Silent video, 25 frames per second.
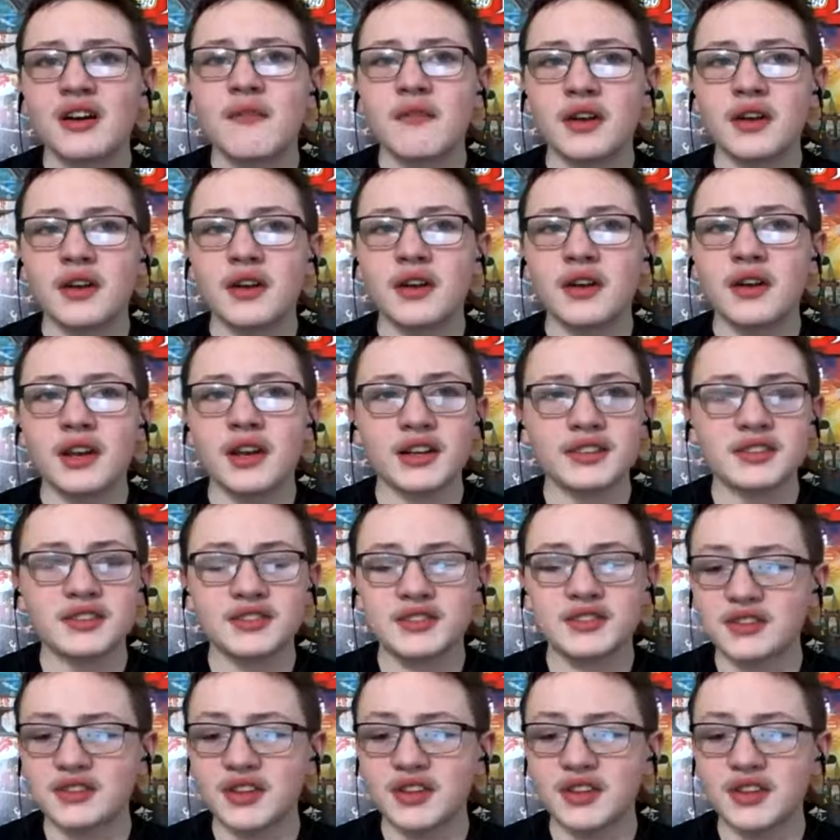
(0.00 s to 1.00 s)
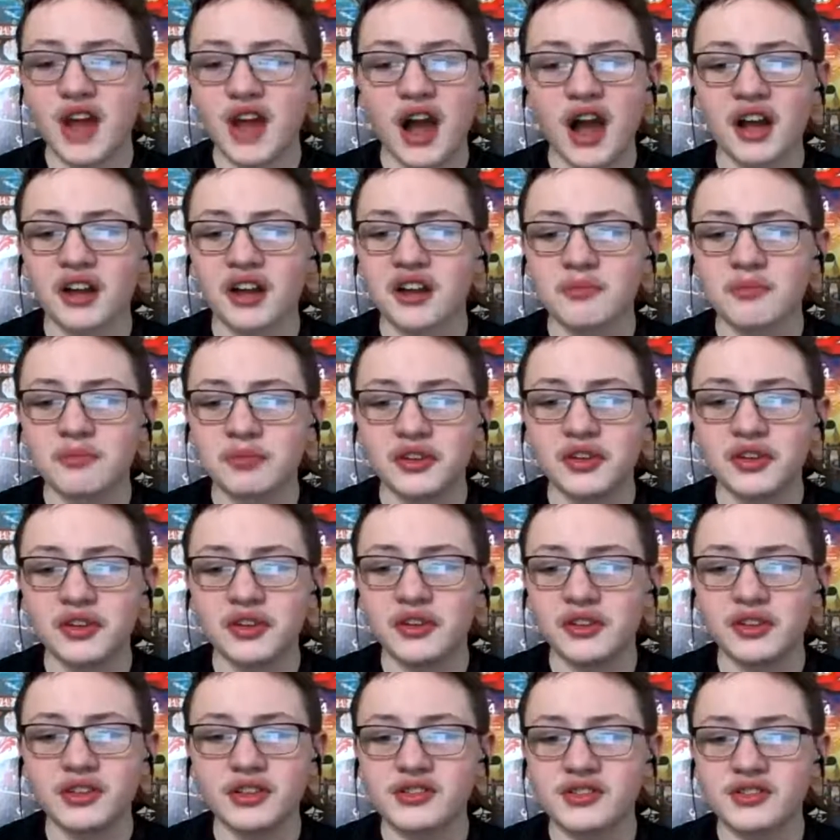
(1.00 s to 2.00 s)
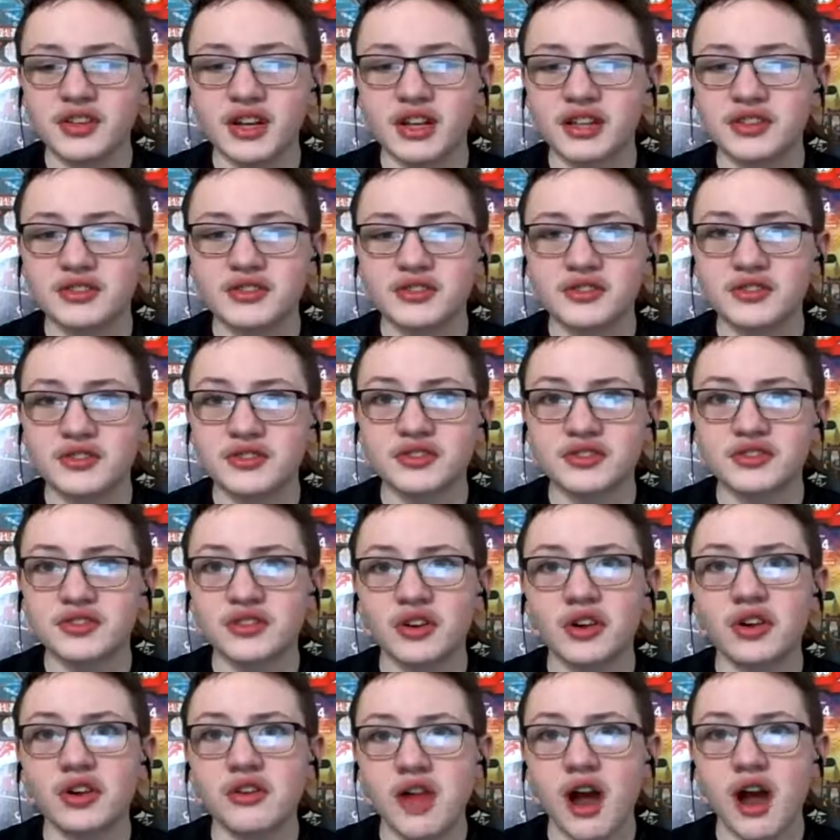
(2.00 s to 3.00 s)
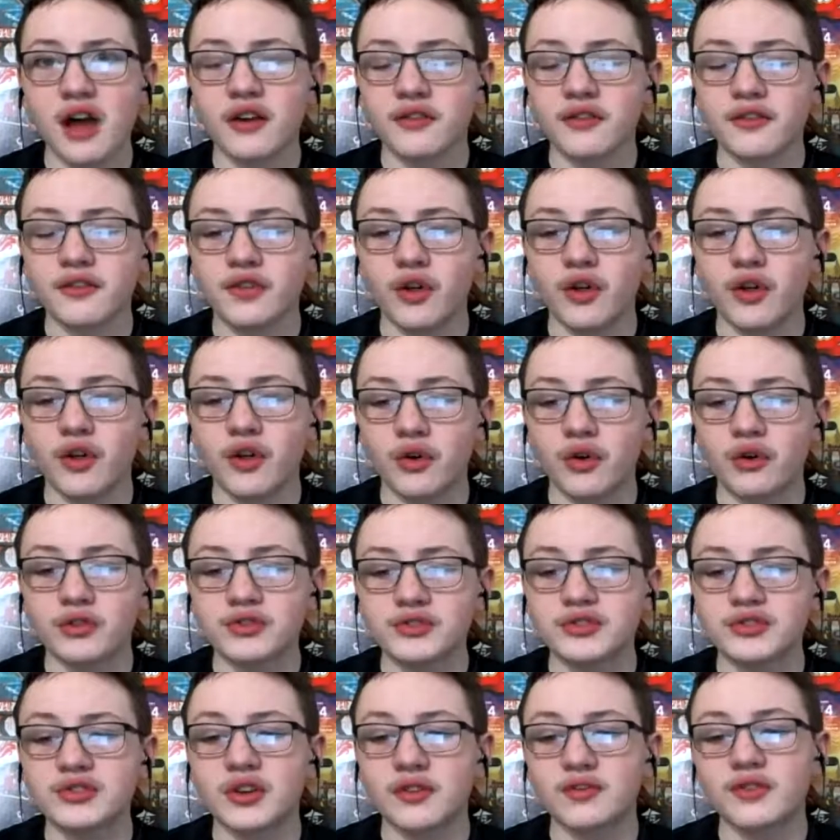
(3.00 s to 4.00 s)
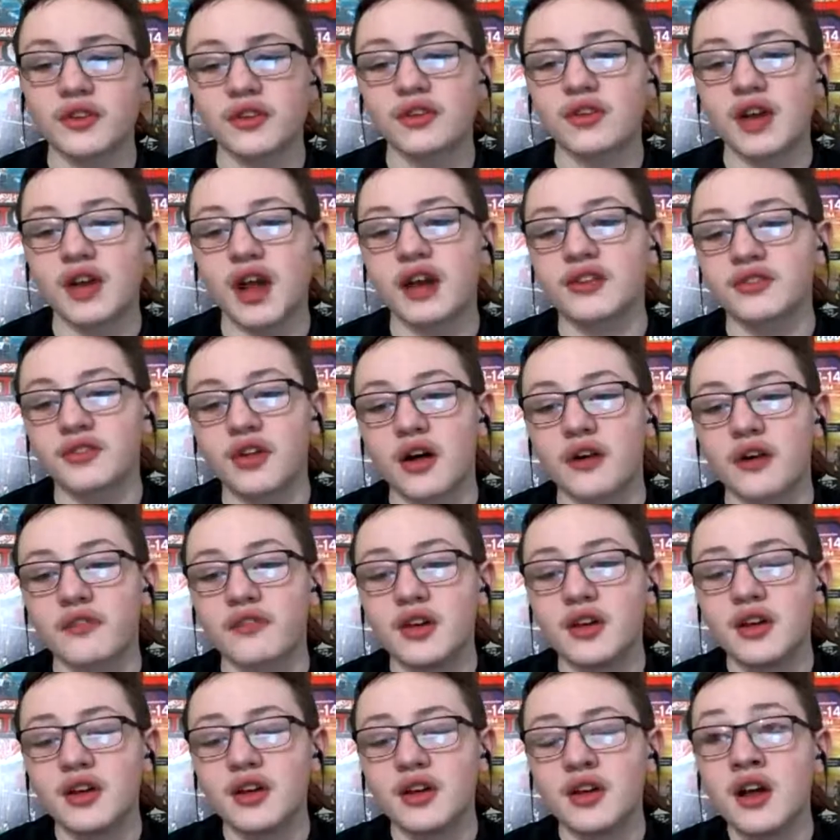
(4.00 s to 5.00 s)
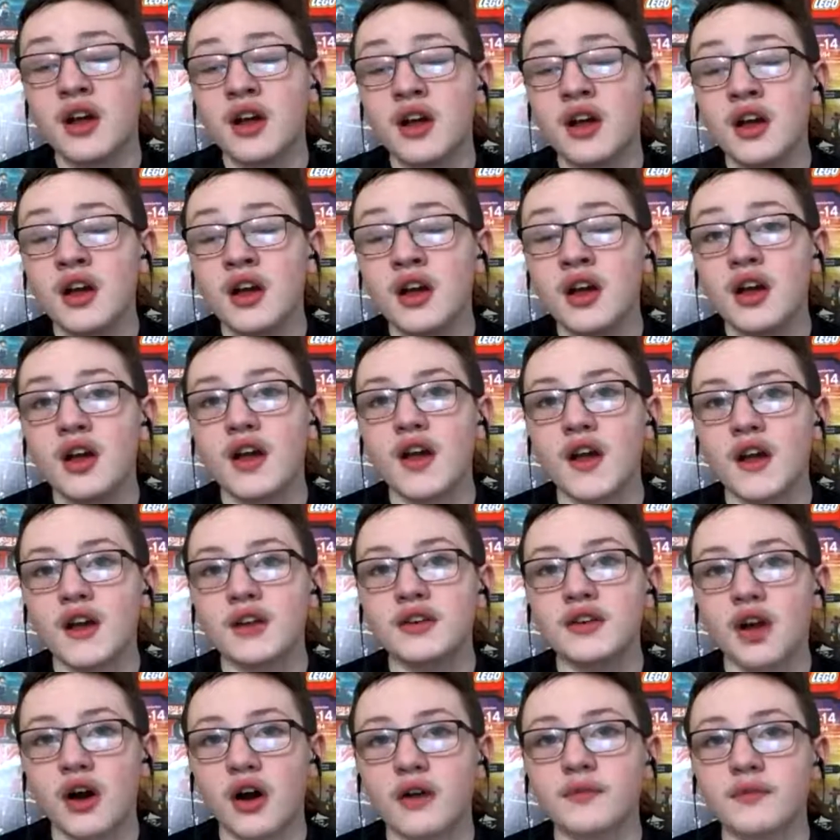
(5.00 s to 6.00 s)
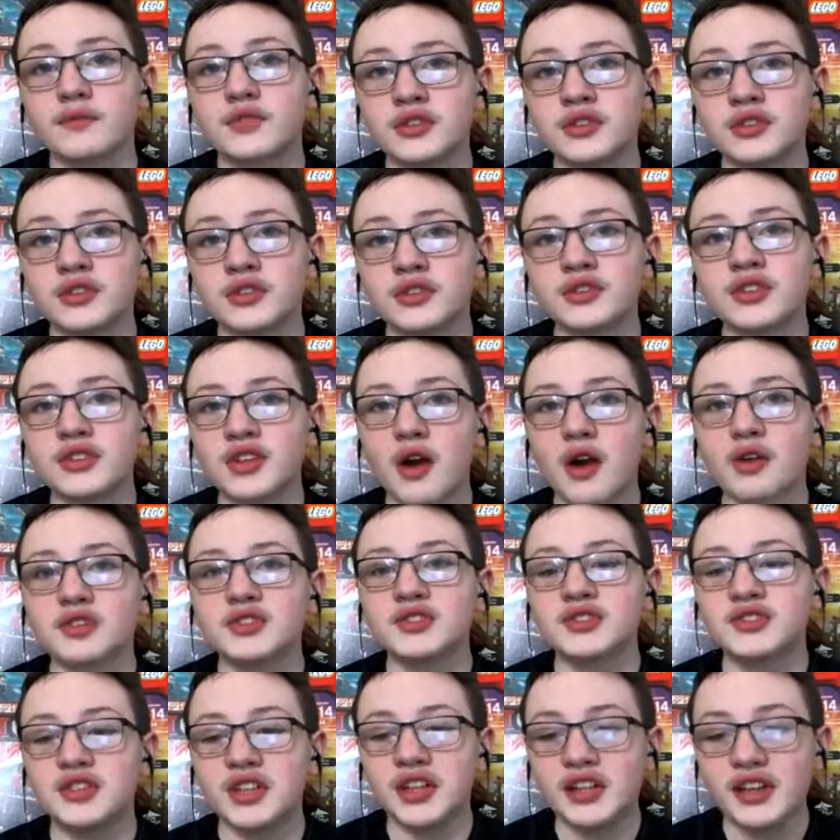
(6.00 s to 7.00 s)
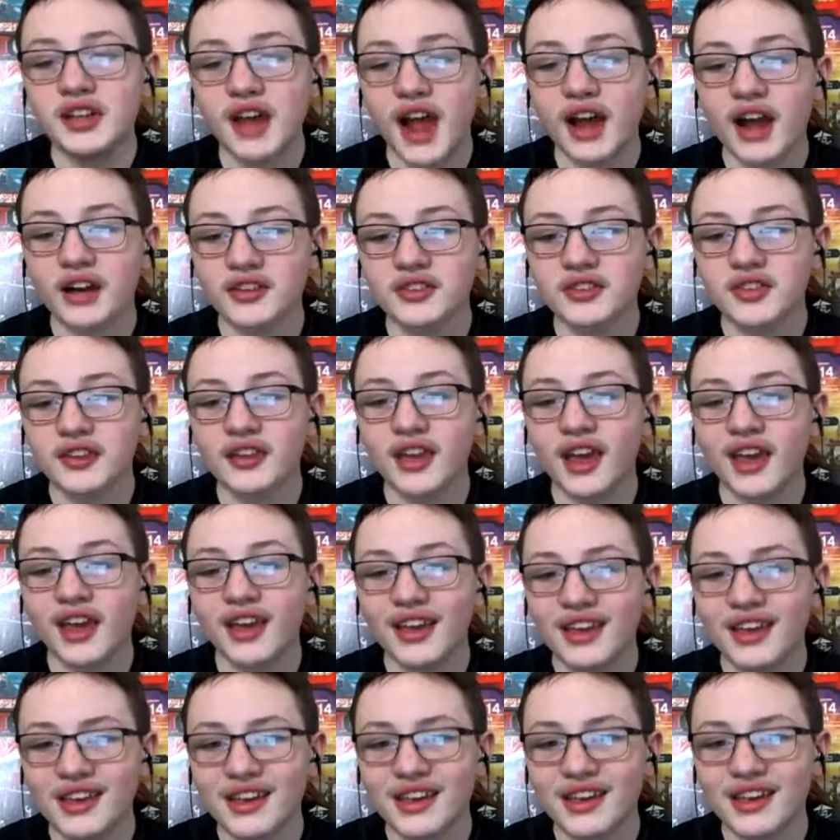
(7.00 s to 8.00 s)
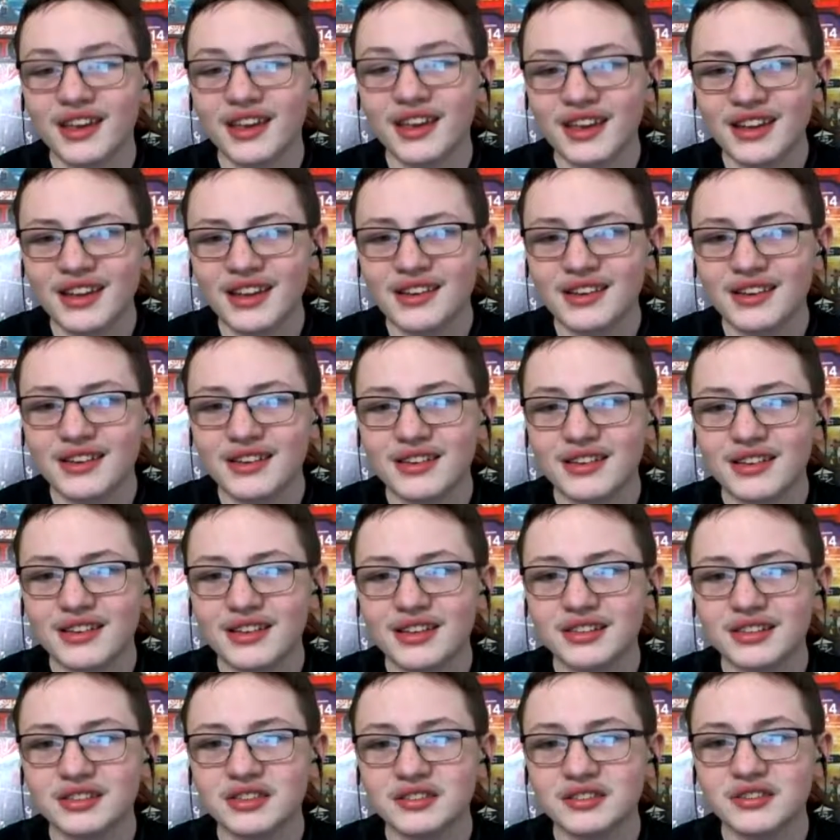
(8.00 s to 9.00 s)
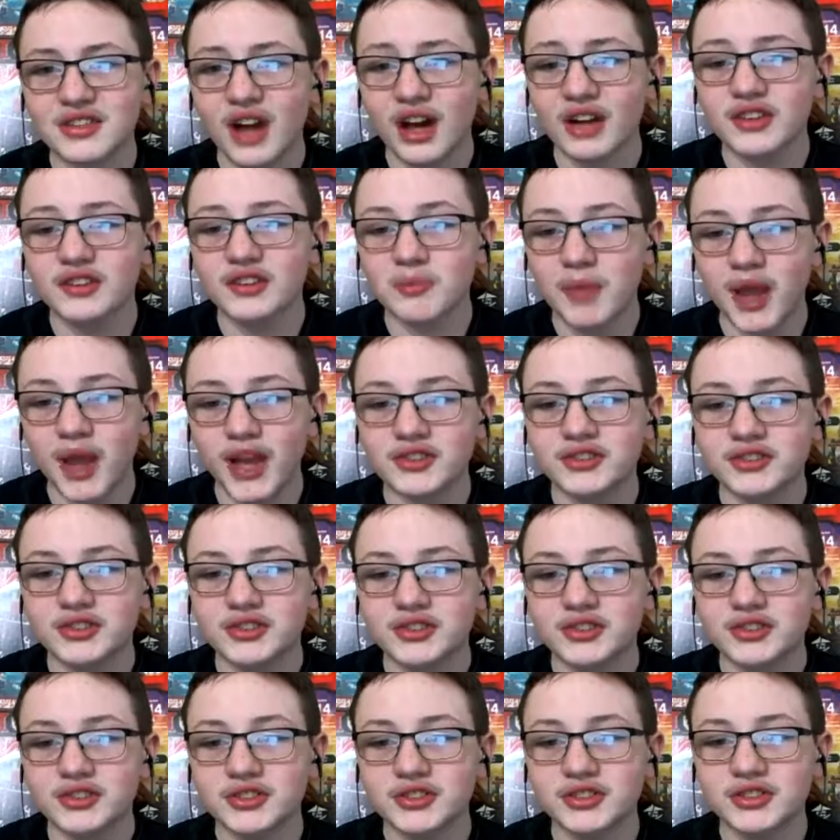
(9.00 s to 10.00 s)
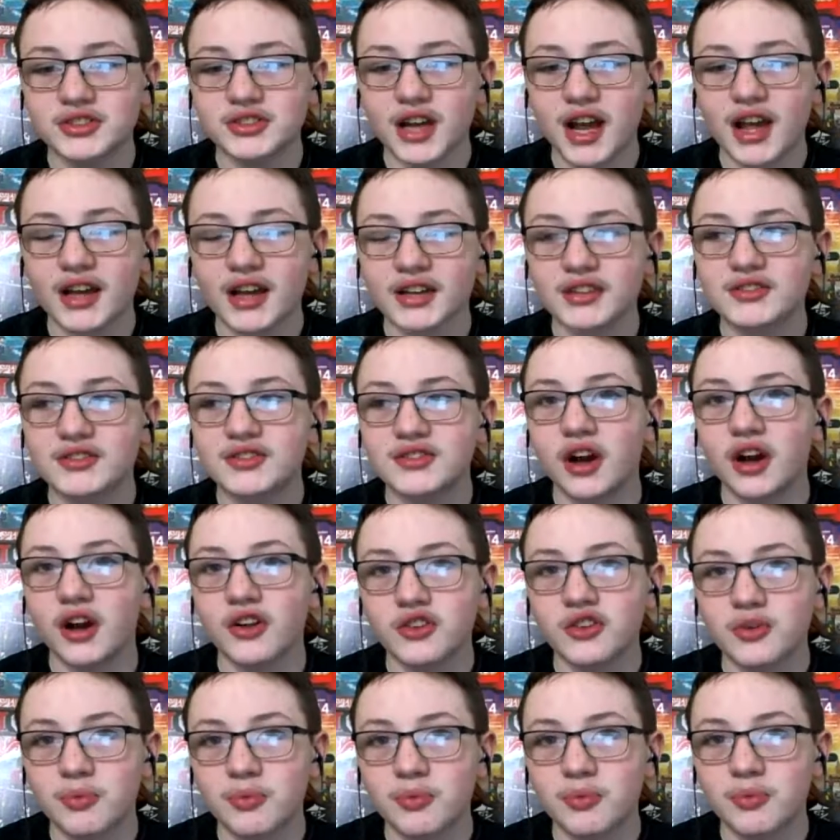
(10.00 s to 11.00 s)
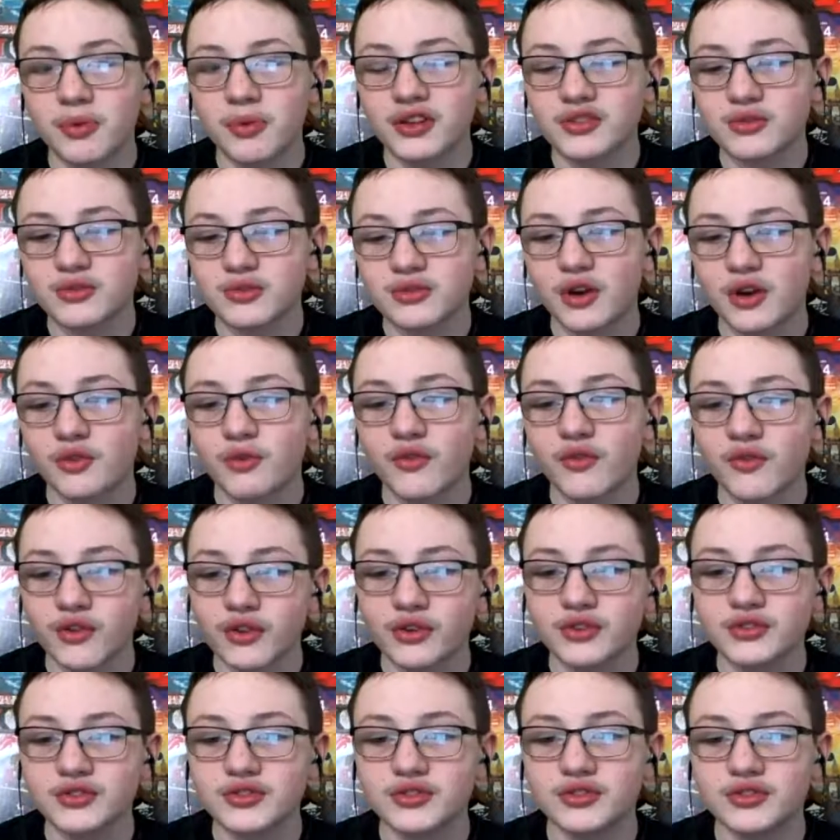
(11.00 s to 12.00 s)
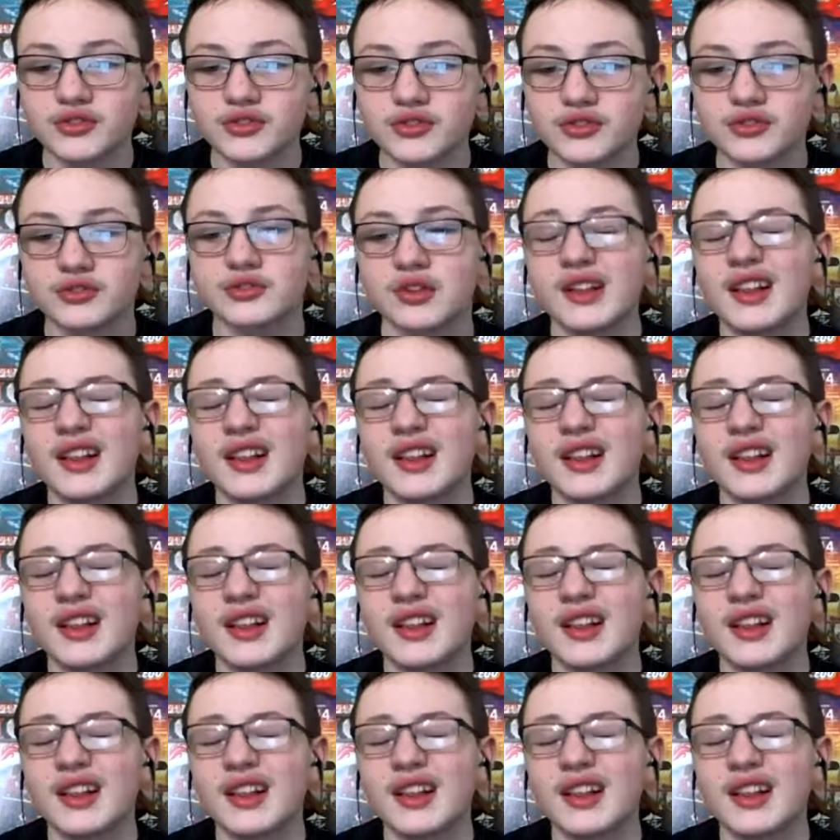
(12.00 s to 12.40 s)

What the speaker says: It's not completely changed. There's still a lot of the old stuff that you guys love. And Tilted Towers did actually get hit. It's just not as major as the other place, which I'll reveal soon.